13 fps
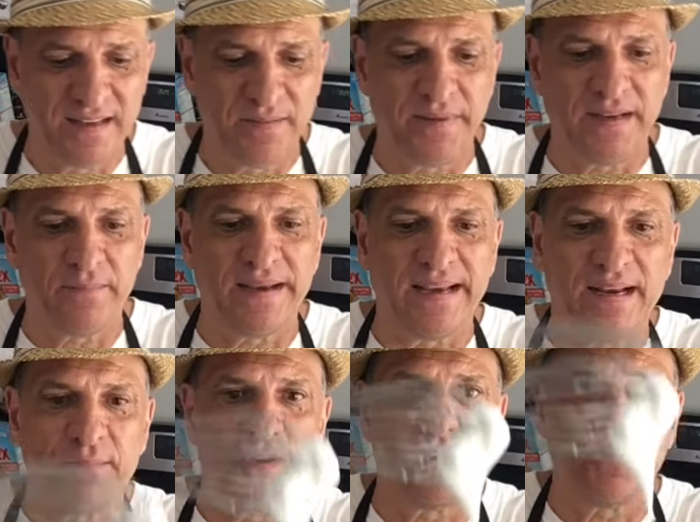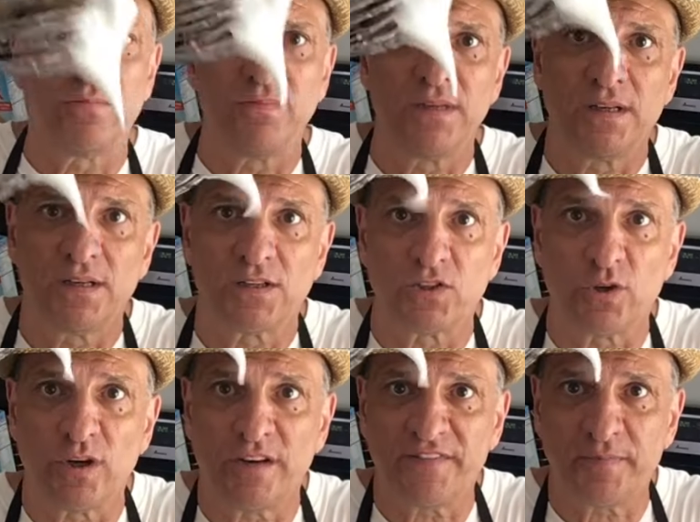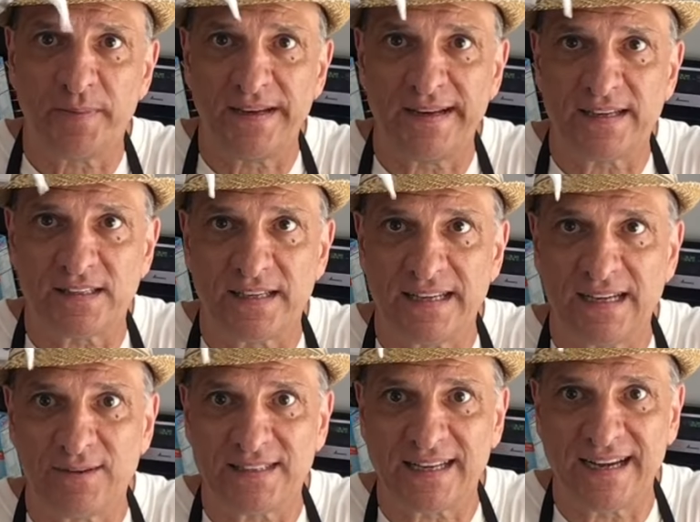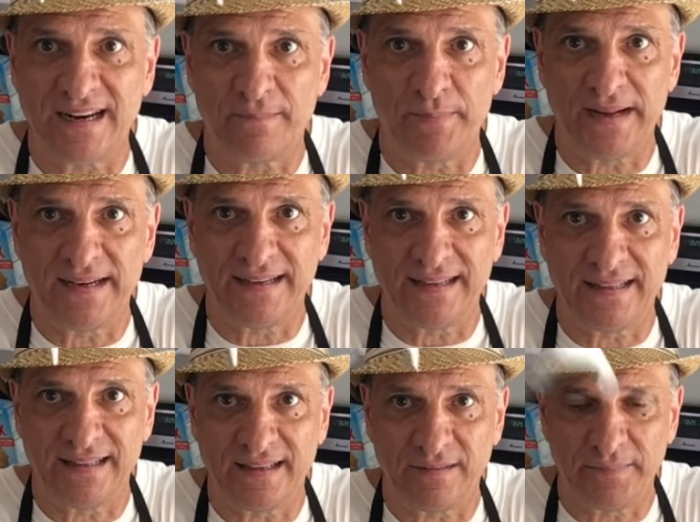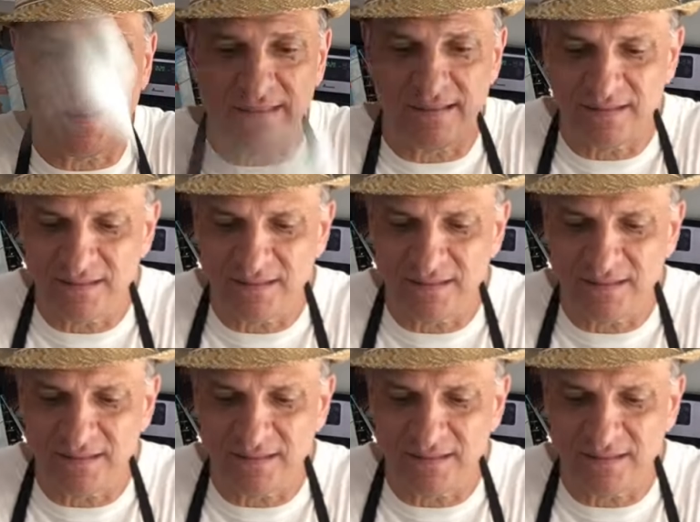Bing, bang, boom. Soft peak. See how it's kind of bending a little bit?